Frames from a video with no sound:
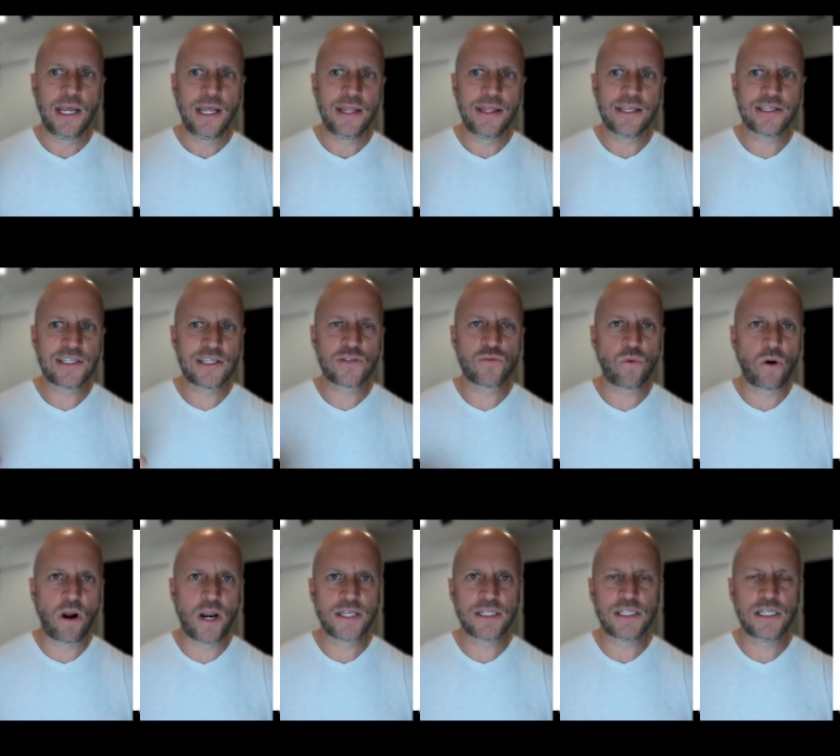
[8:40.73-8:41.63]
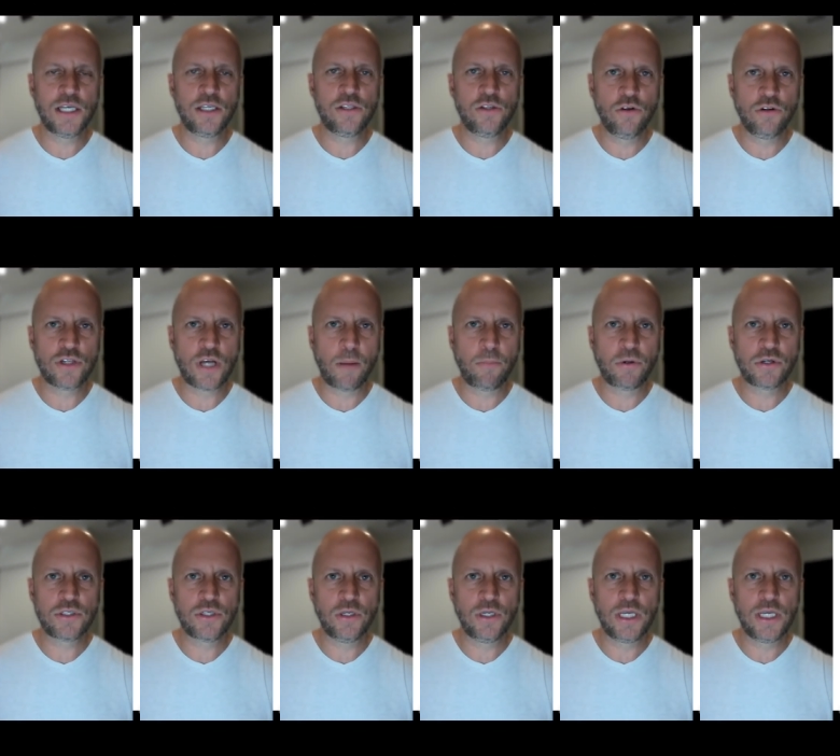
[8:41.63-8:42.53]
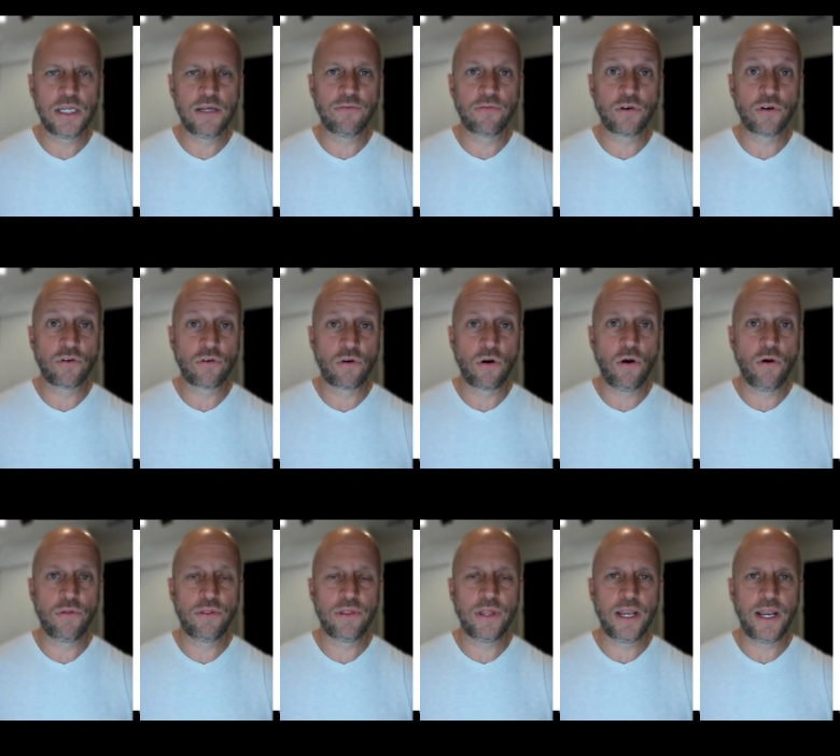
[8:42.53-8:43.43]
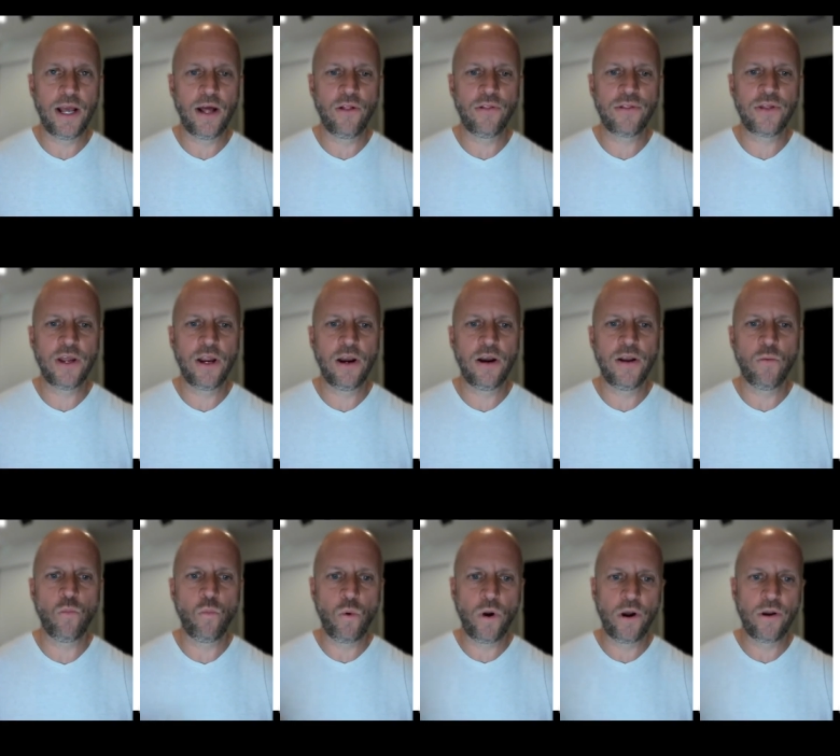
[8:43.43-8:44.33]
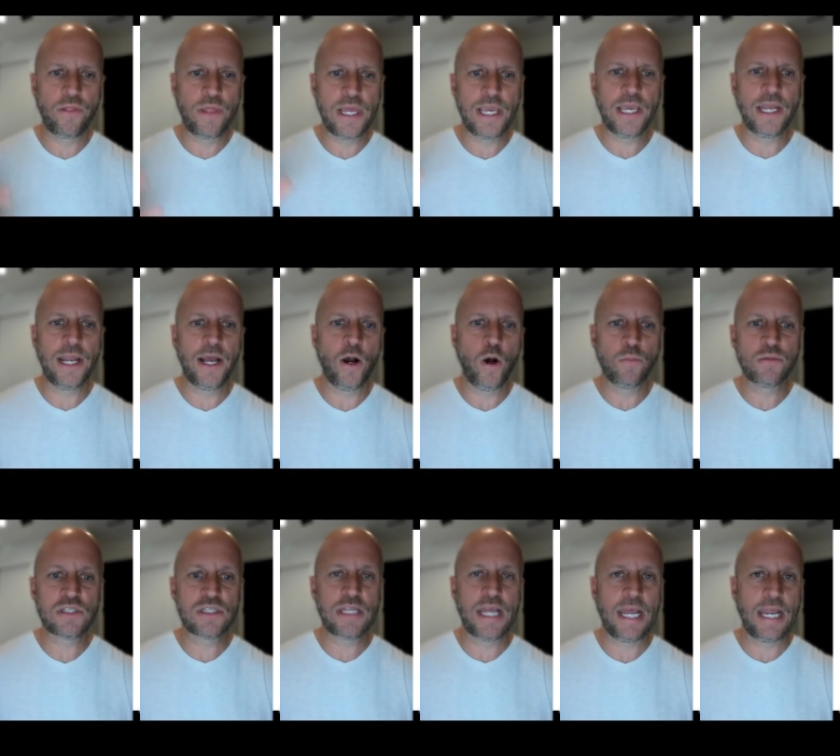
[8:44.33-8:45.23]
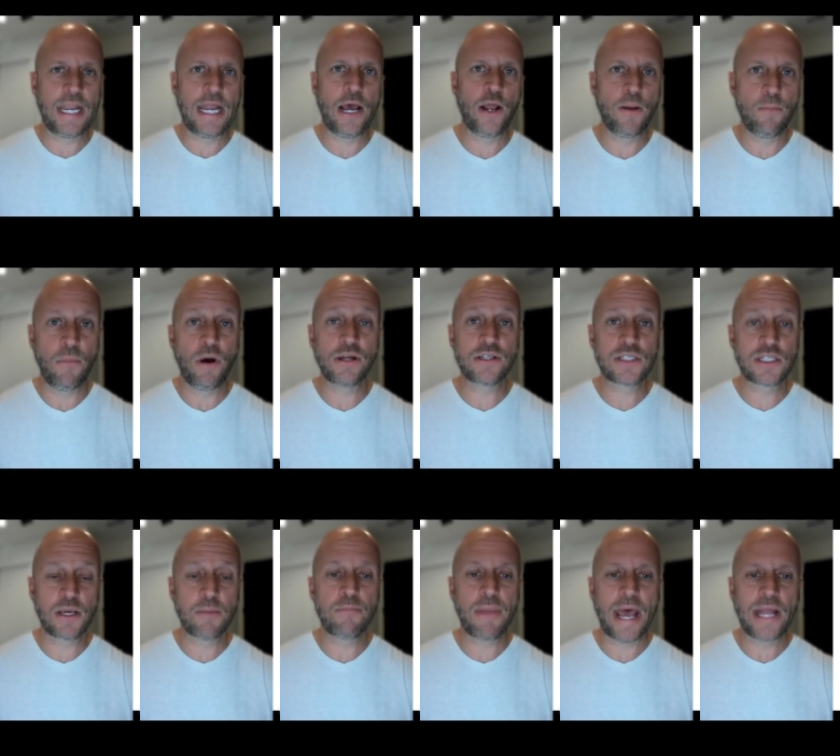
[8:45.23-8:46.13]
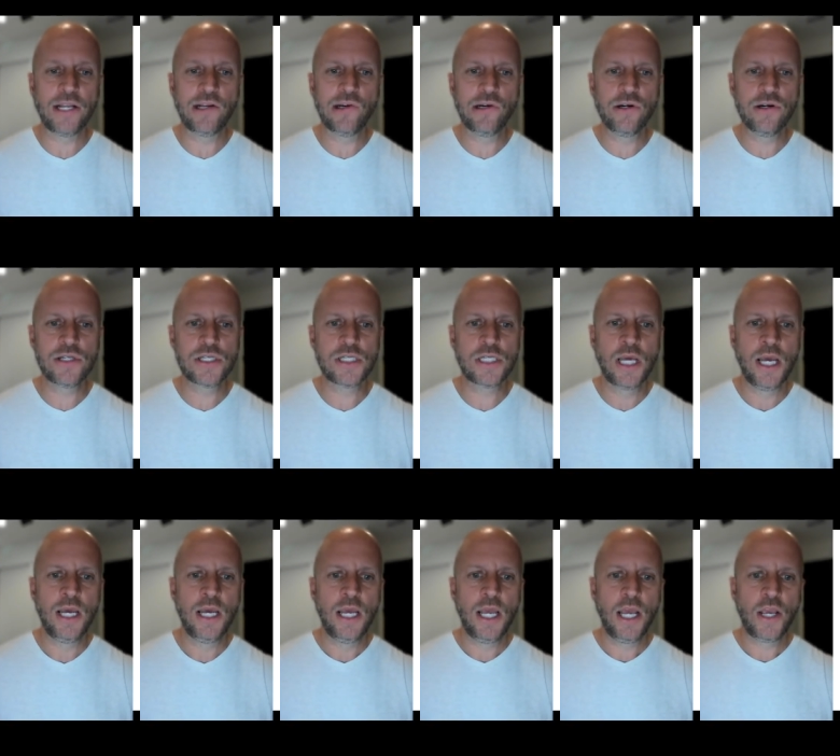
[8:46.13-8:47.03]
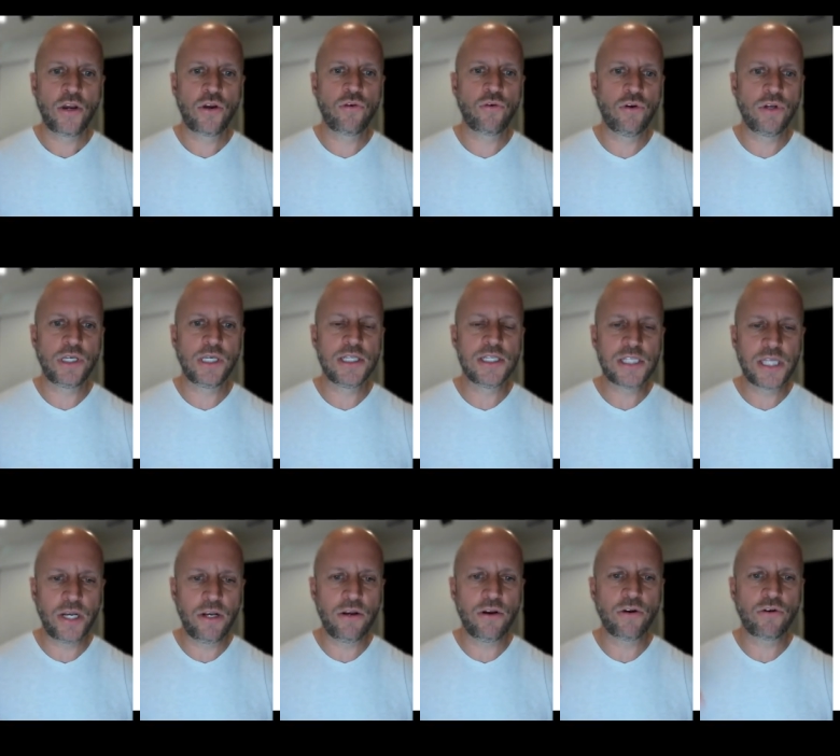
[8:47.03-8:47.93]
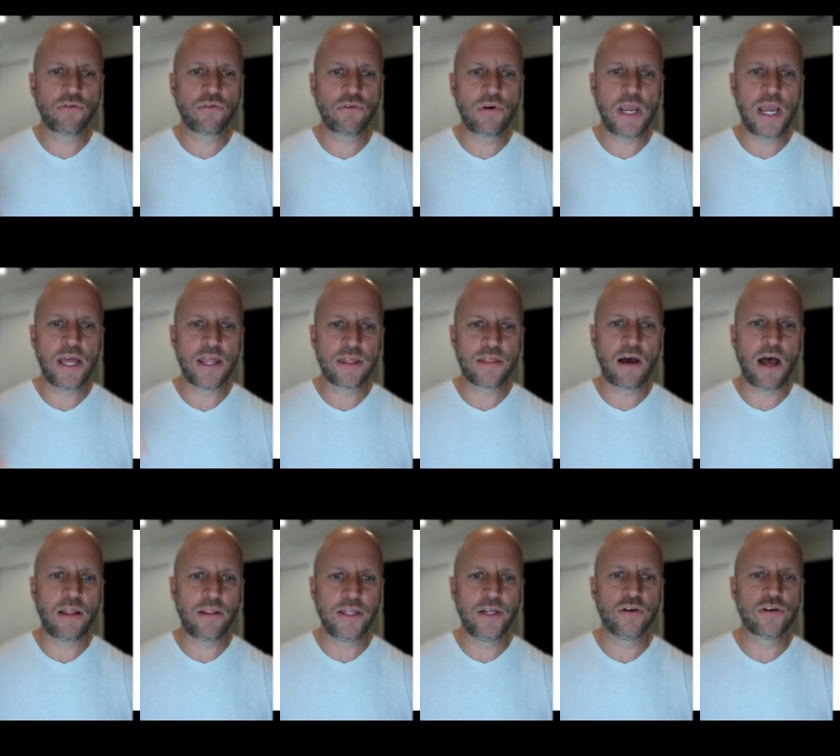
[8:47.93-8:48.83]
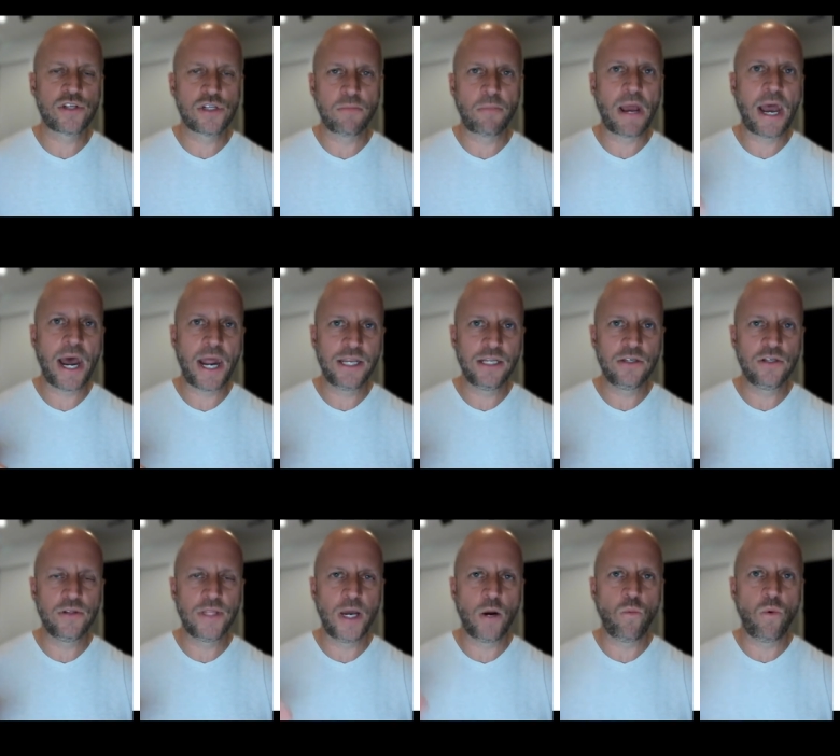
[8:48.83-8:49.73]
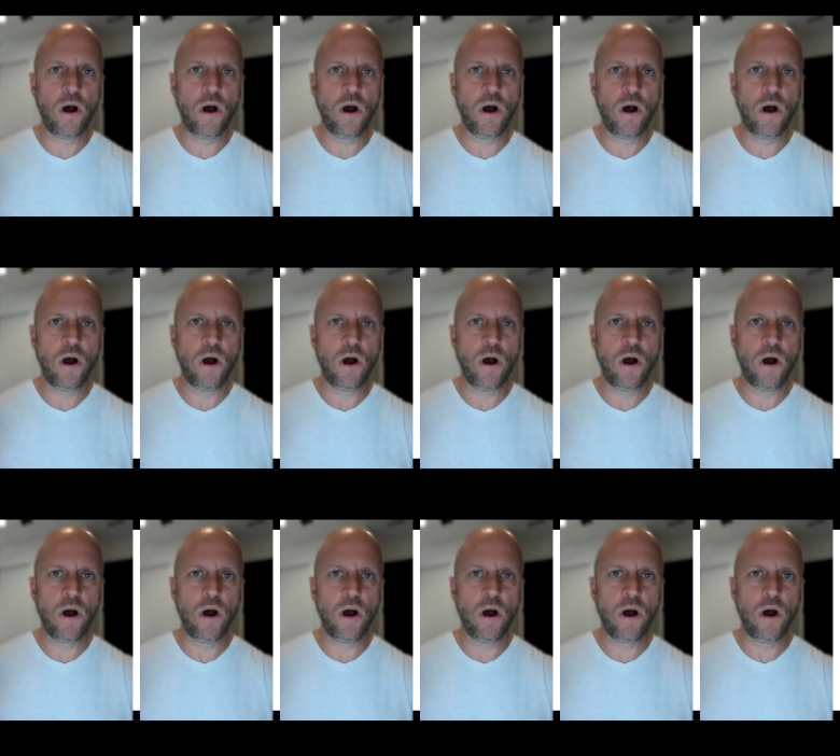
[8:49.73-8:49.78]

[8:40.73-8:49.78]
This is where I see a huge opportunity for growth in healthcare and where they can help stand out amongst competitors cre- continue to create thought leadership. How do you do that?